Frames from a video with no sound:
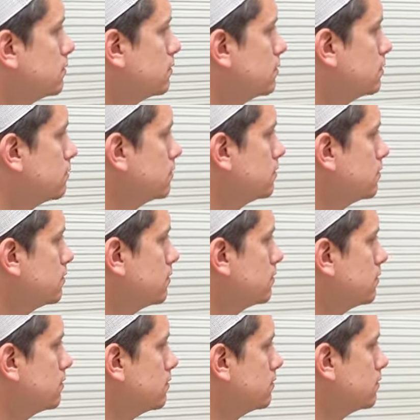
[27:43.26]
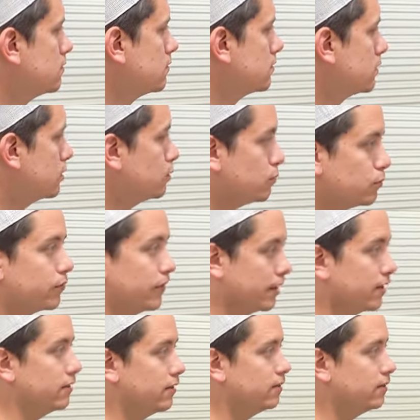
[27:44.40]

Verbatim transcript: van fail to fail.